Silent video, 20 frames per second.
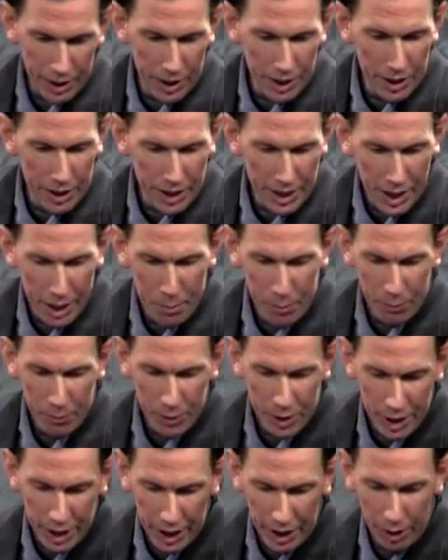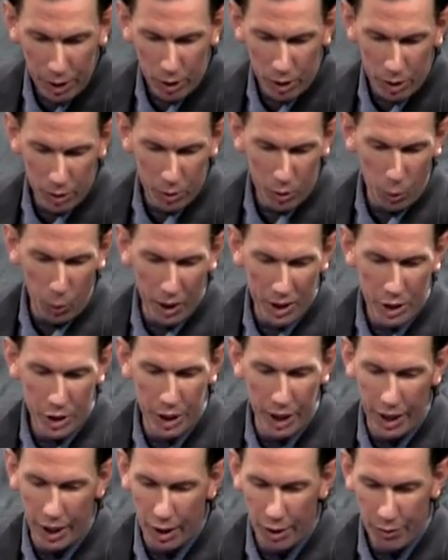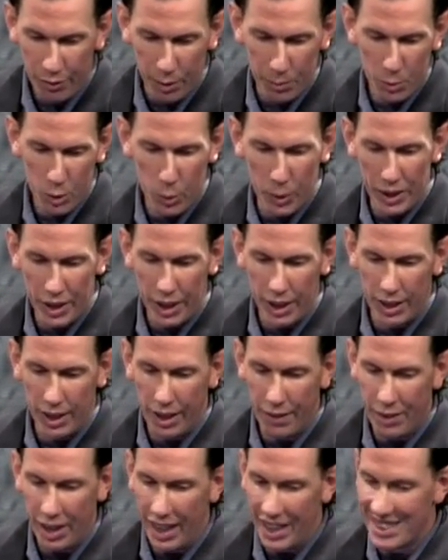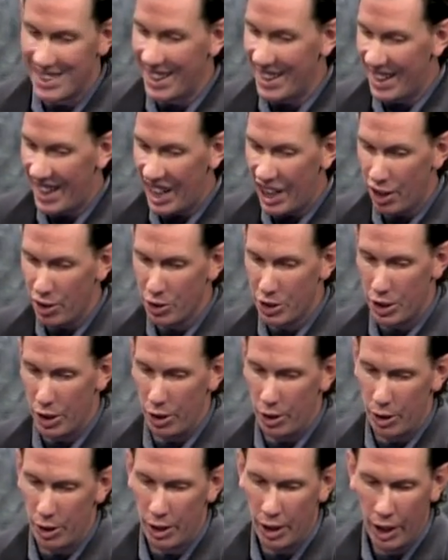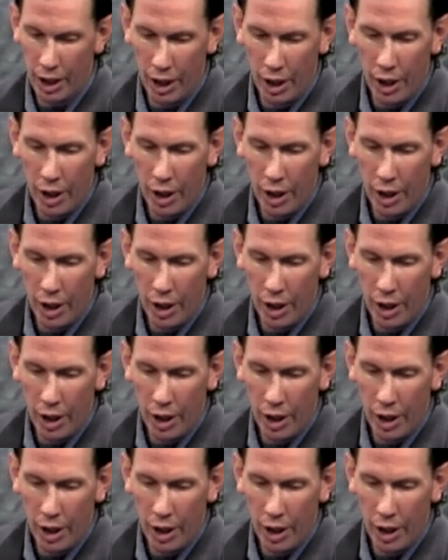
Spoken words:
same Sentinel questionnaire from 2011 as a councilor,